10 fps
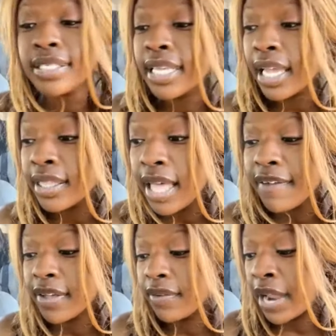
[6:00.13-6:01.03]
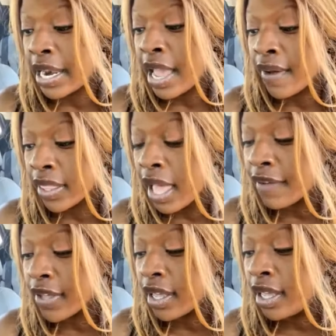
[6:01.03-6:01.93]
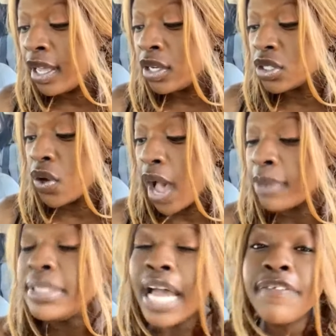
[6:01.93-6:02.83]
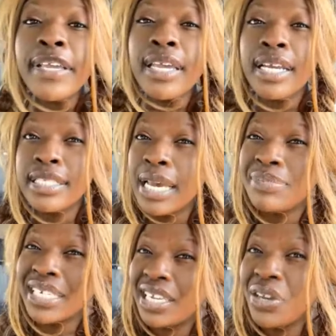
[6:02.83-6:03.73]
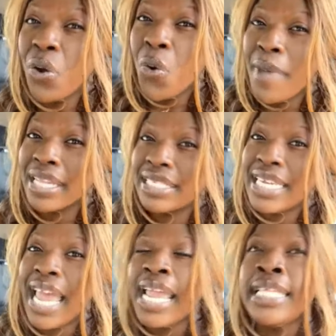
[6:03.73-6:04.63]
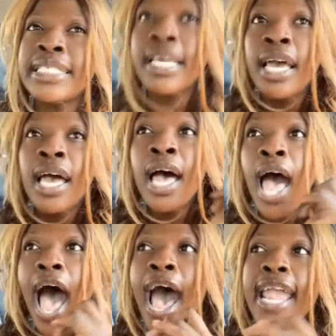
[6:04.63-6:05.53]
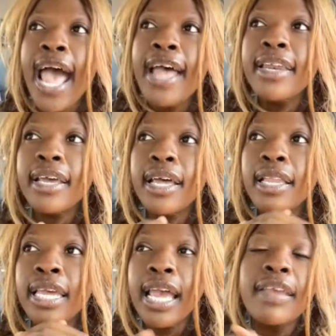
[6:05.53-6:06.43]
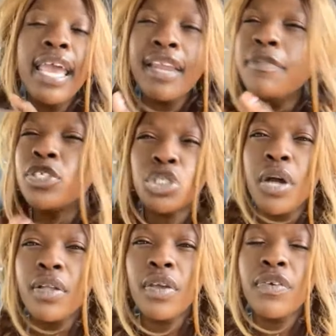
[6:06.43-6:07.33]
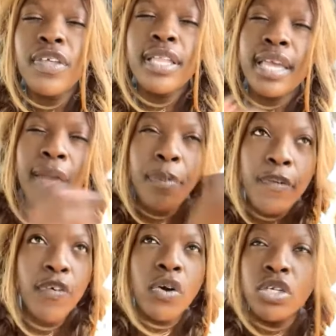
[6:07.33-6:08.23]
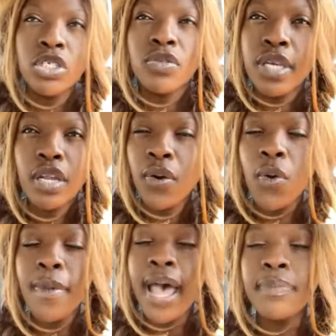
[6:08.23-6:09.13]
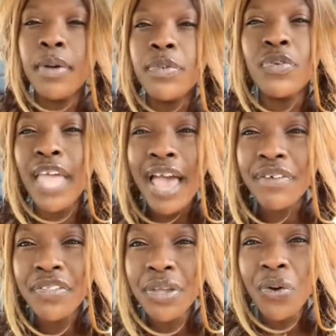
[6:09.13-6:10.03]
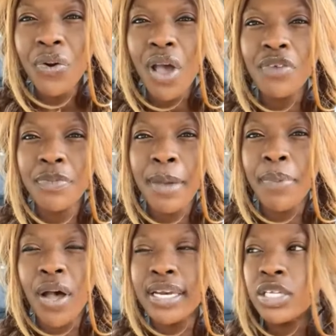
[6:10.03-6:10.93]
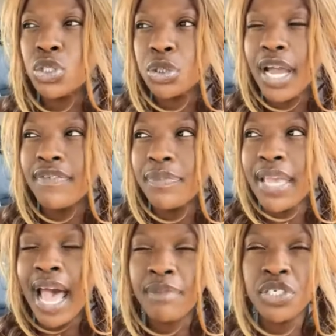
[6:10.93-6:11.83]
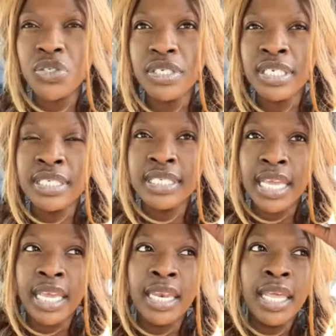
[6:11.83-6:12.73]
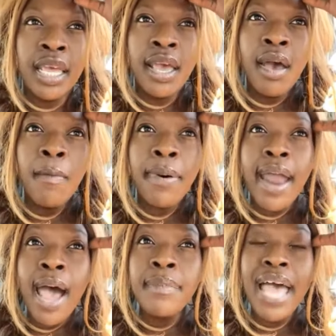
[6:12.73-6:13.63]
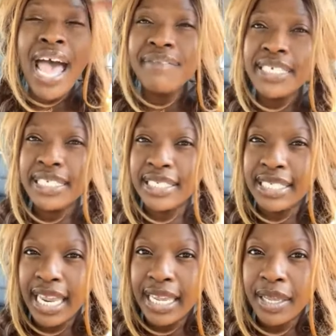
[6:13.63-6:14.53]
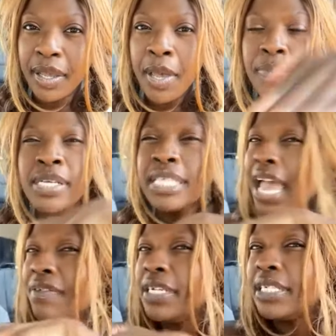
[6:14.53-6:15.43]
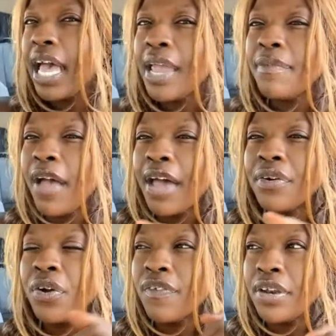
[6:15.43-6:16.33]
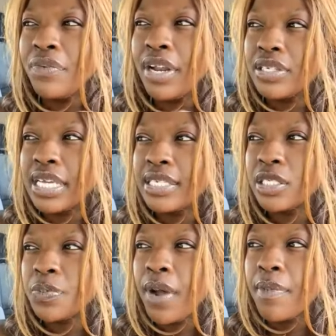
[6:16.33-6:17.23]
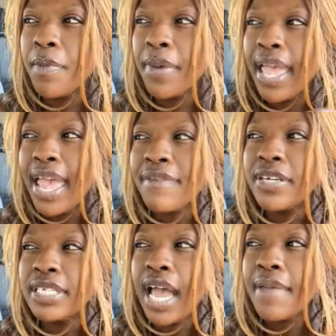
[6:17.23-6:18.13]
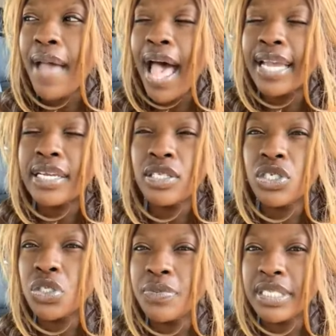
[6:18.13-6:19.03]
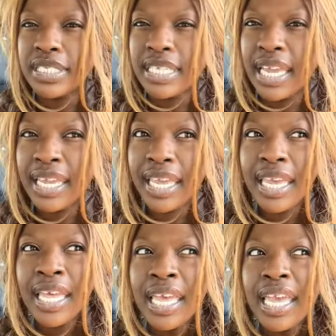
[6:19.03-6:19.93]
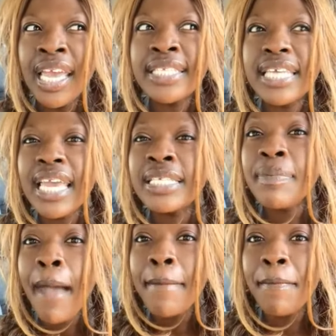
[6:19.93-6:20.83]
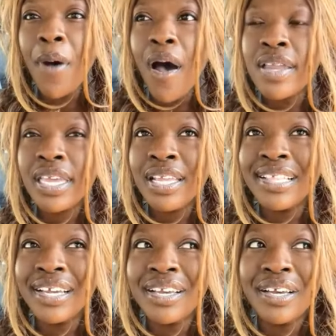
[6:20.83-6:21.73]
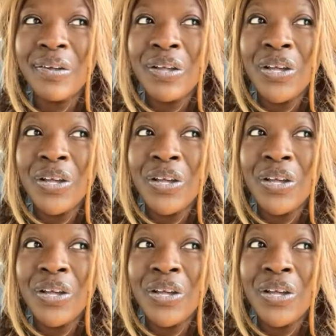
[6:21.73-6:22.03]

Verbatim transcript: loss. Like I love it right now. I love it. So I'm definitely gonna attempt a keto OMAD tonight. I had like again, I've been struggling with it. Like I prefer to do keto OMAD, but with everything going on with my body, it's driving me absolutely insane. But I'm gonna have a steak because every time I don't know if anyone else has this problem, but every time I consume steak, it takes my body like